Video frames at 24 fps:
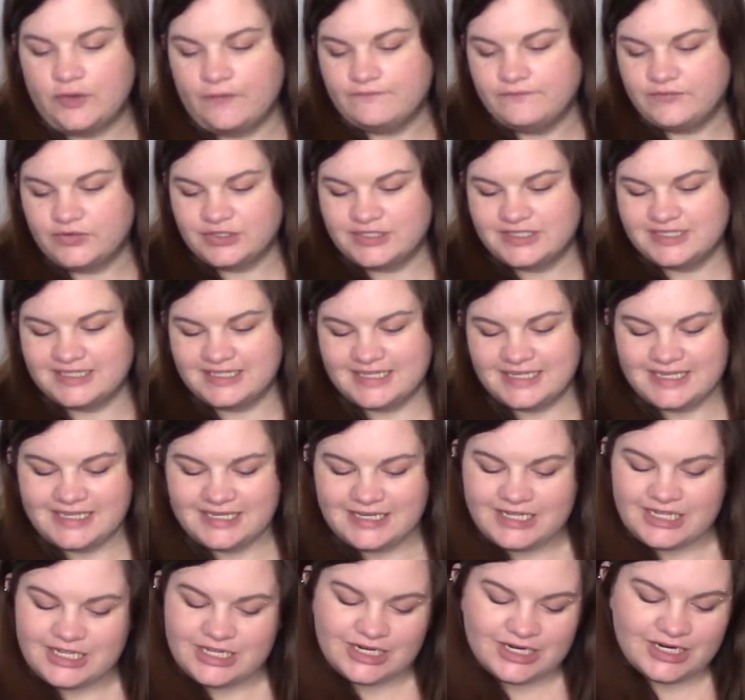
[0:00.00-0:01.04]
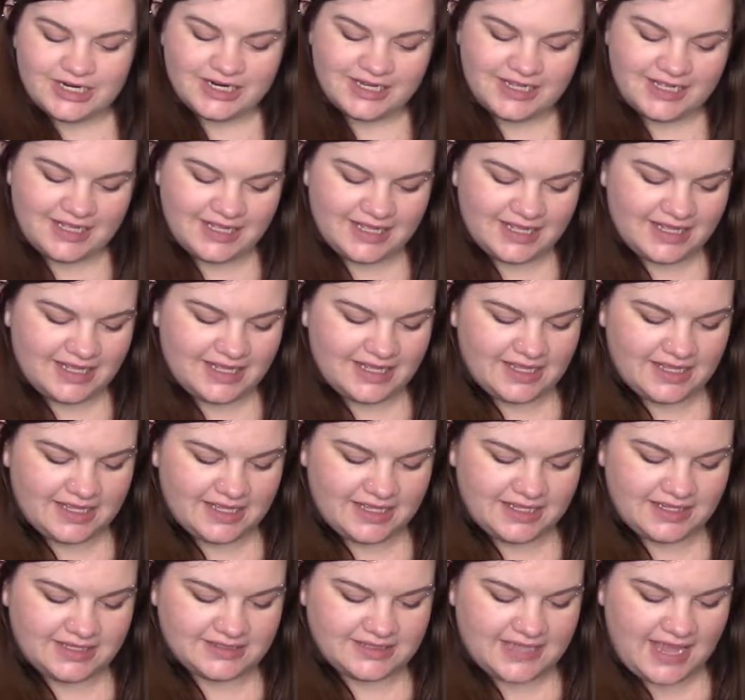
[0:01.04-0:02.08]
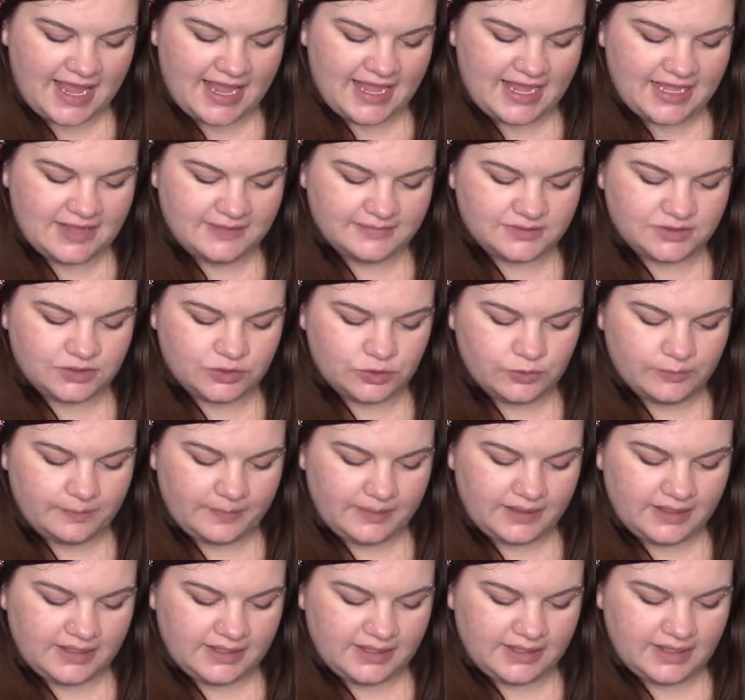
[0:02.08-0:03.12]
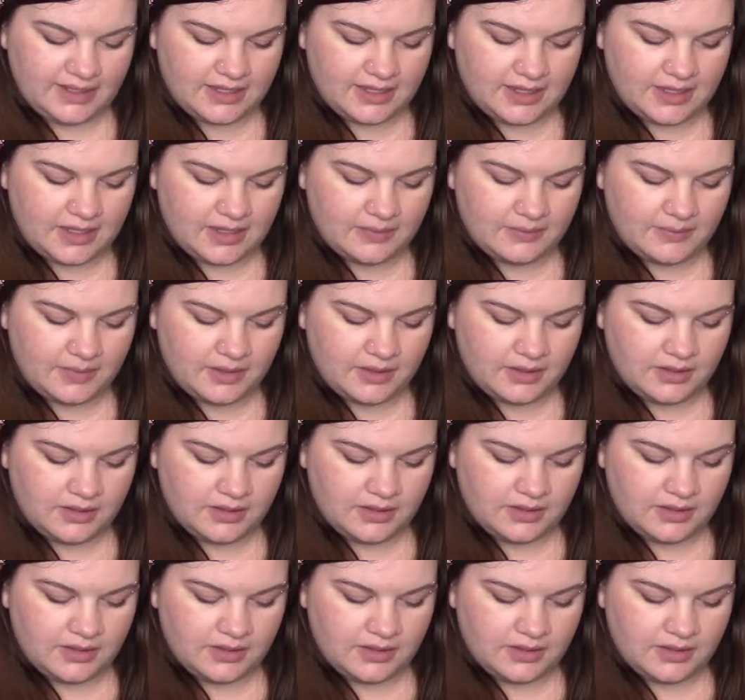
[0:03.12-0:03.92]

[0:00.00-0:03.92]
first thing in here is AM to PM